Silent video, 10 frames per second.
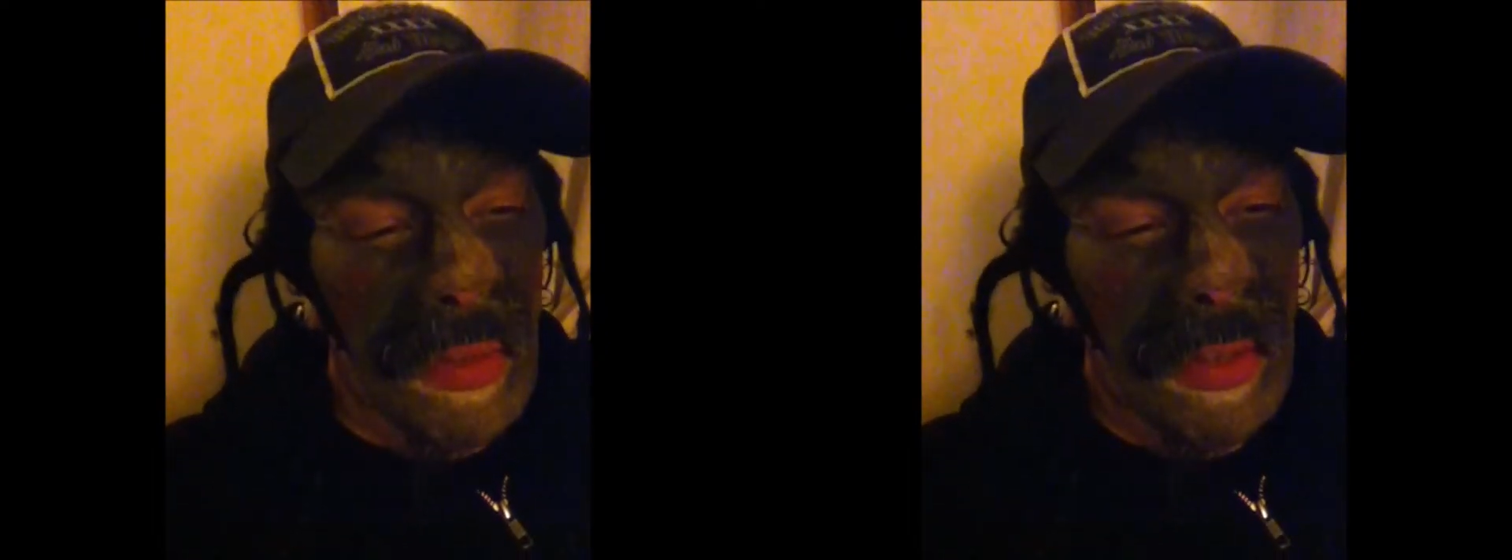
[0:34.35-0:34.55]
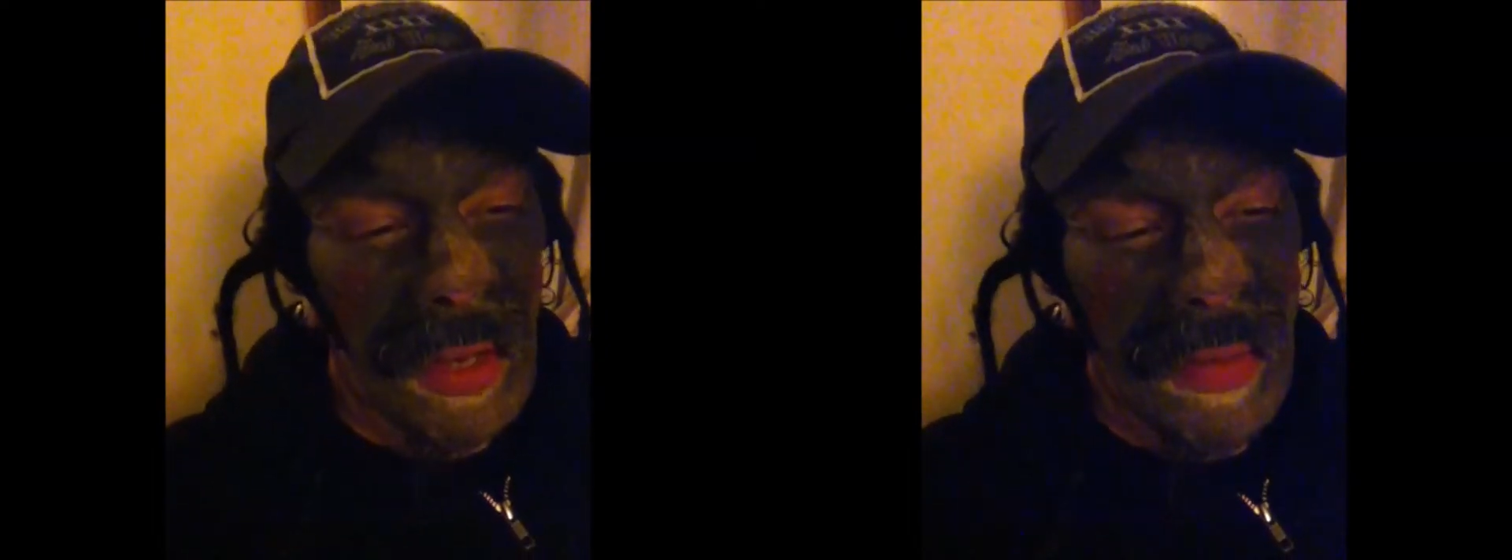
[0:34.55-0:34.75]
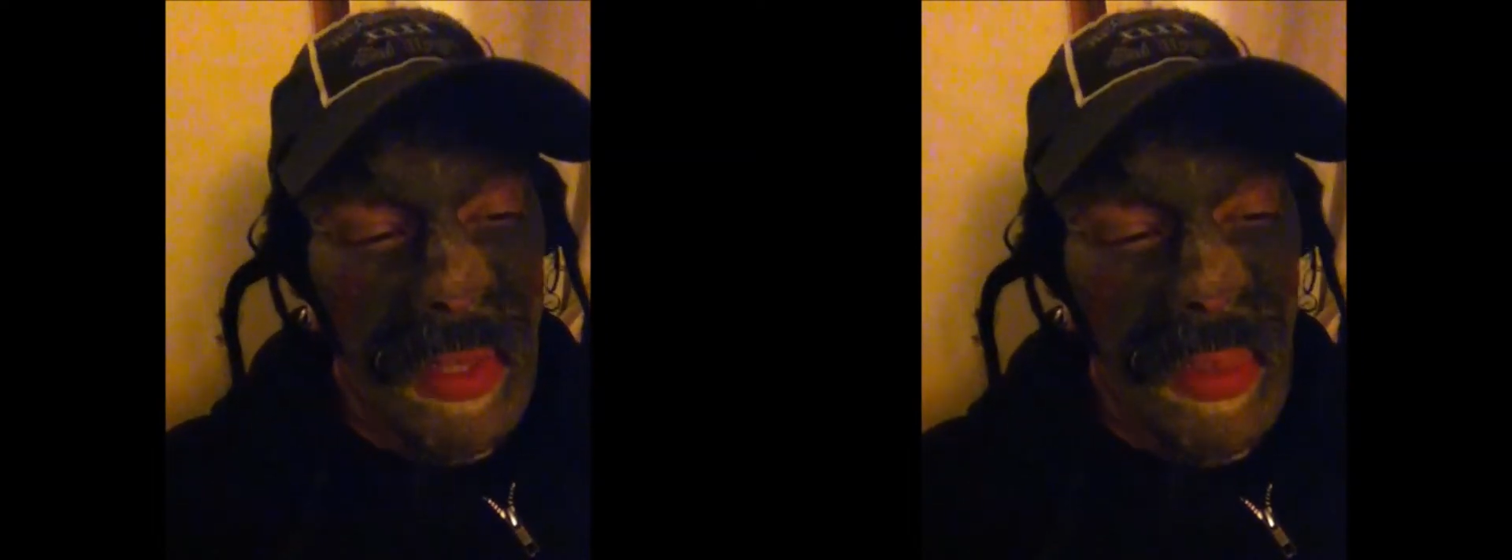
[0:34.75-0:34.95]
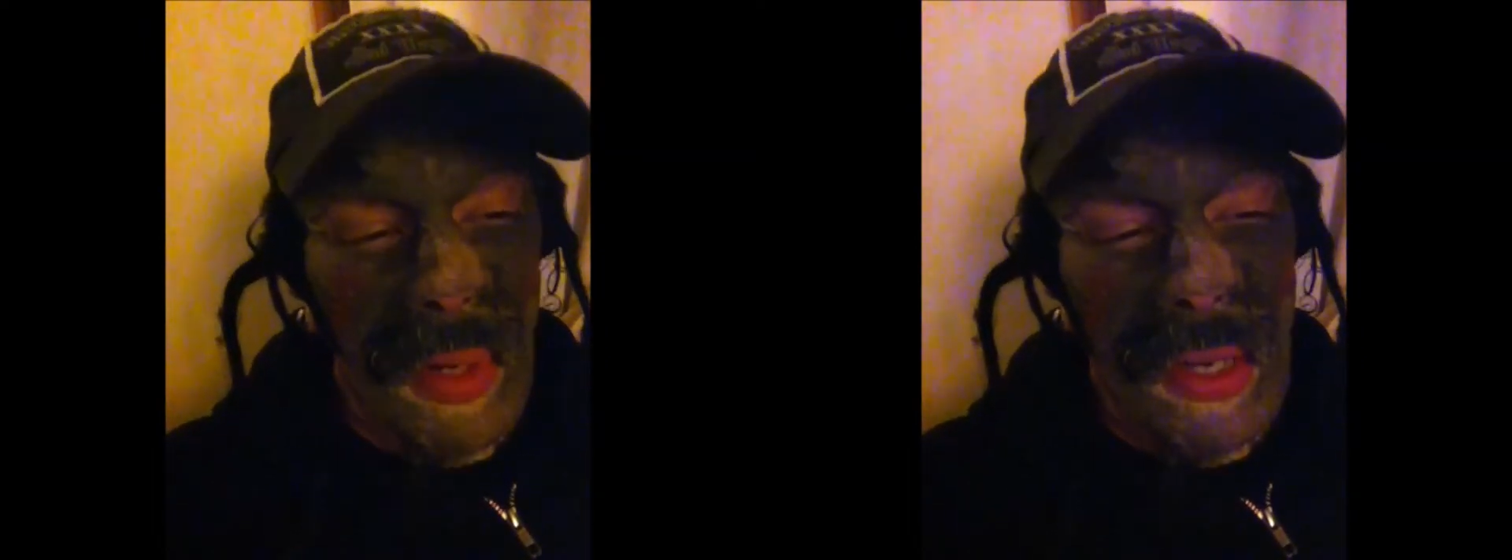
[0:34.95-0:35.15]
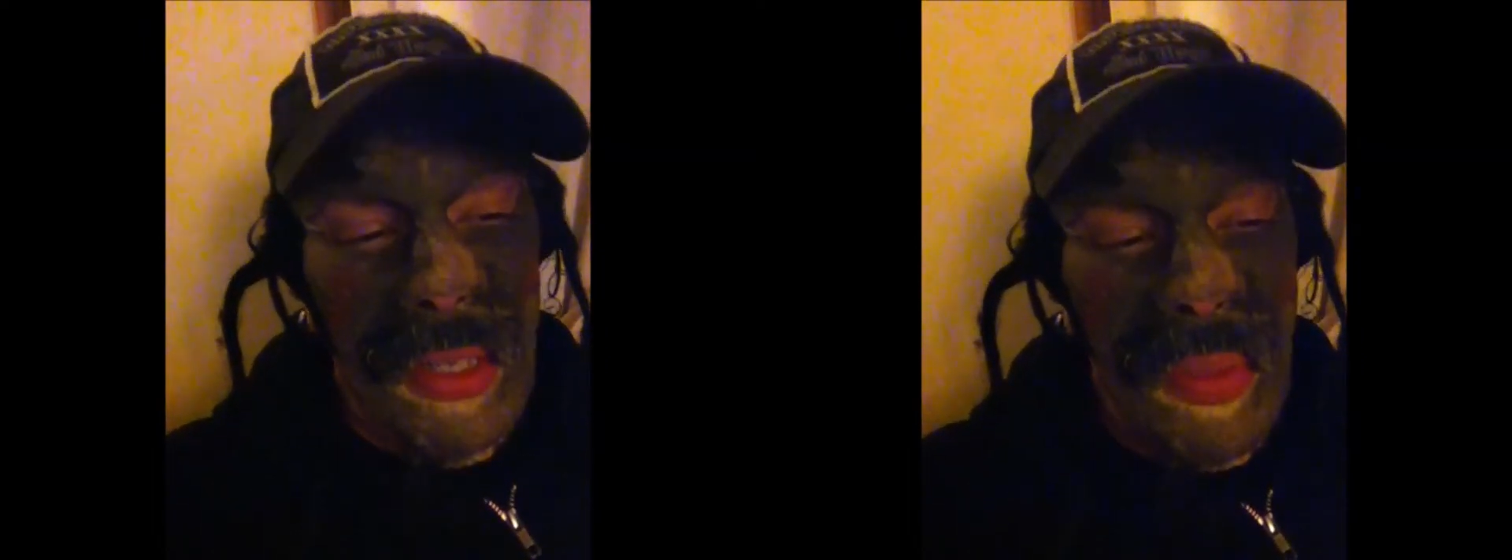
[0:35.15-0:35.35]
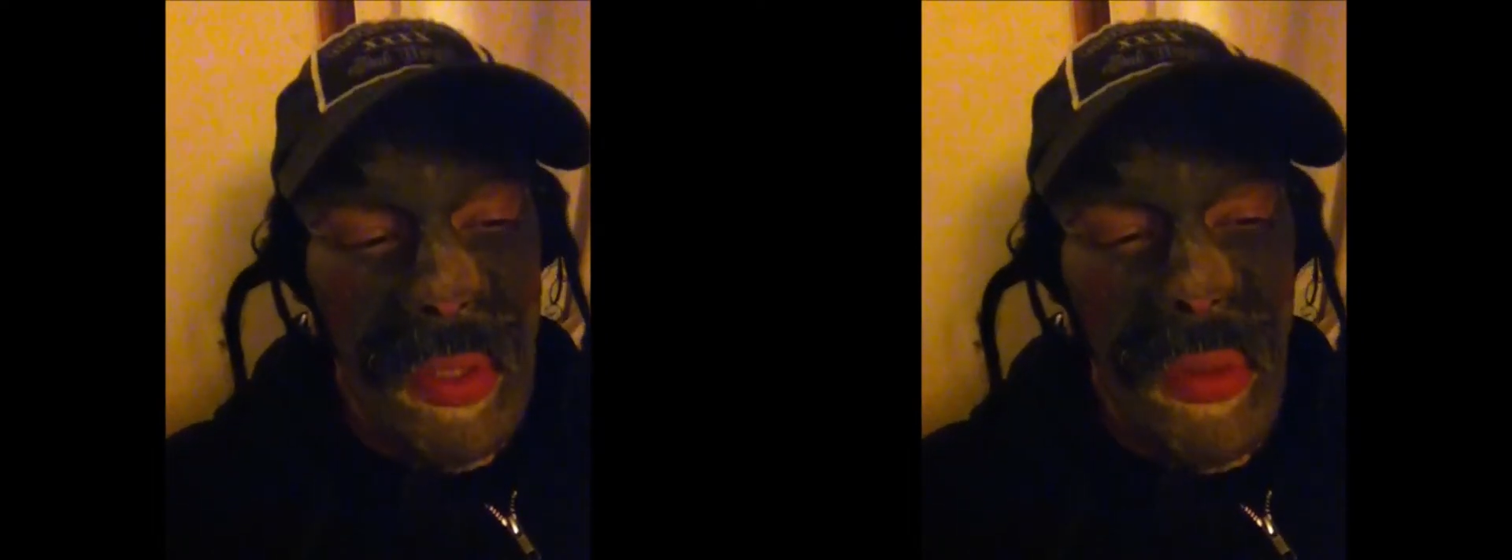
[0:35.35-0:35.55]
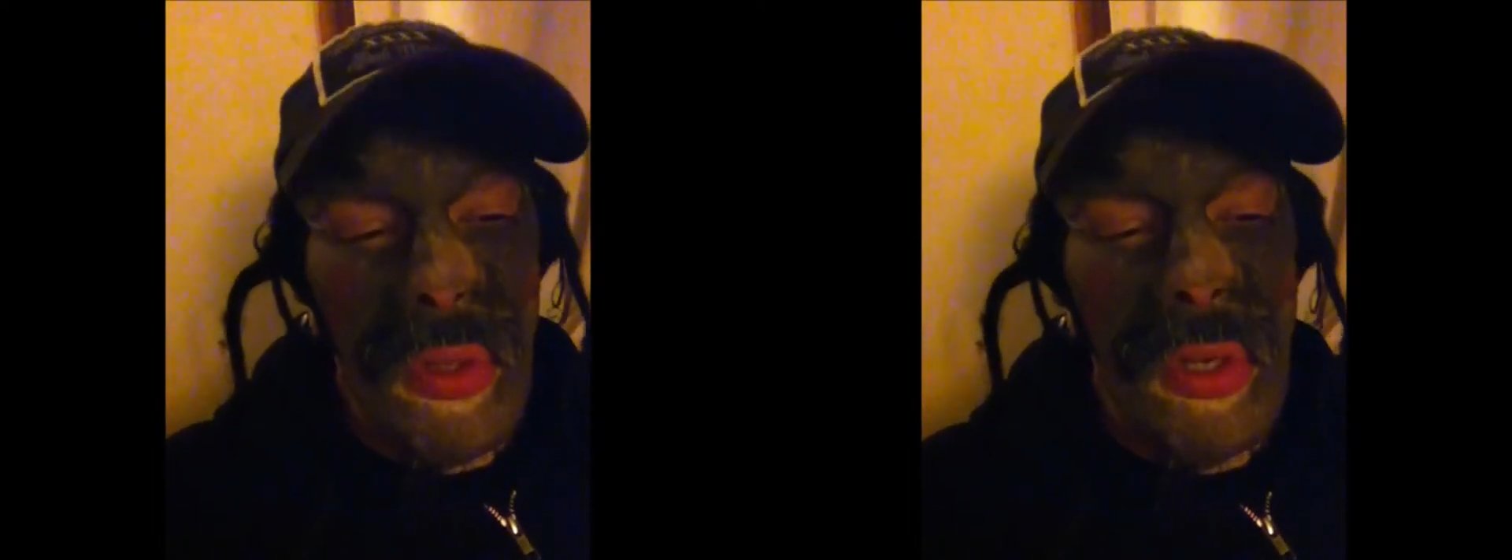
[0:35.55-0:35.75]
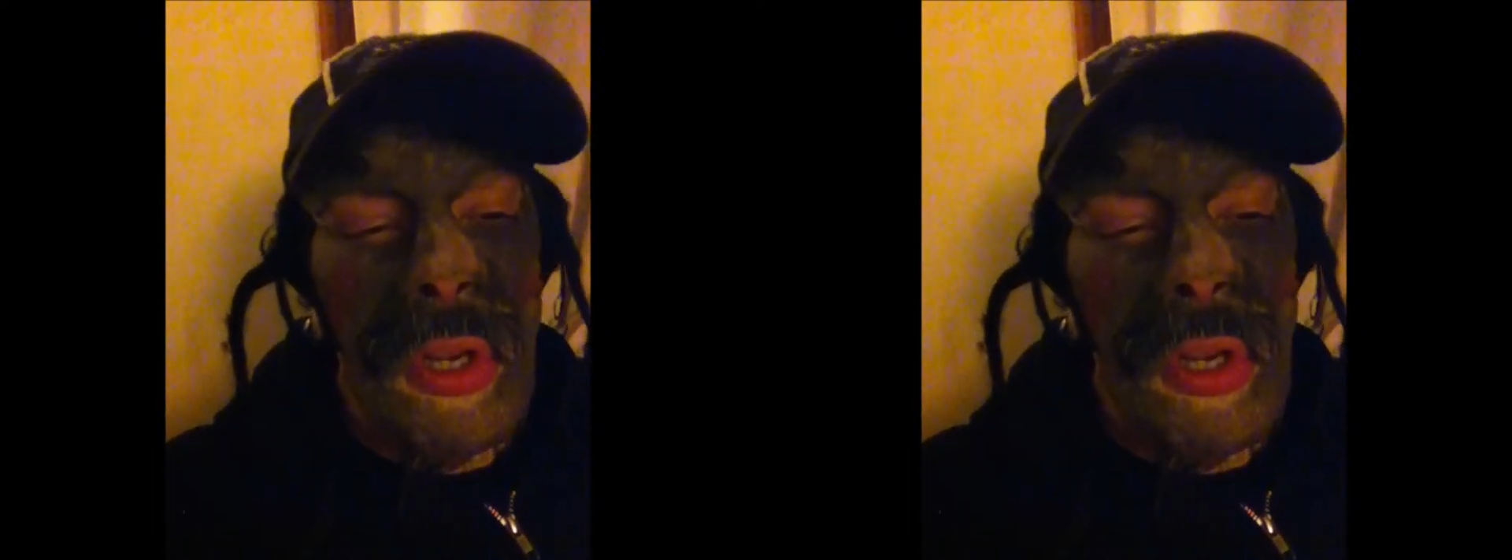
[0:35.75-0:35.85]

it's kind of a surprise episode.